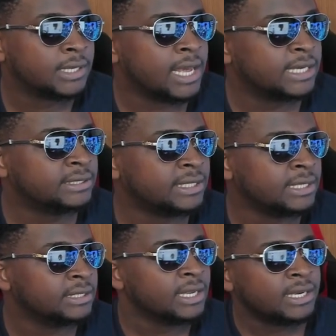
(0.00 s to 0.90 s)
Love
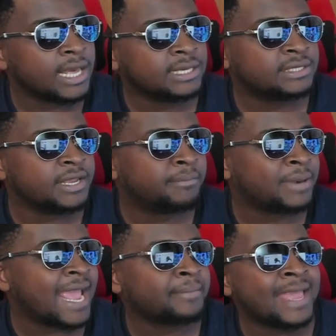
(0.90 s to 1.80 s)
to see a
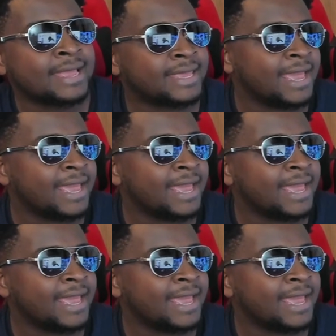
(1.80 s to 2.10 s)
black man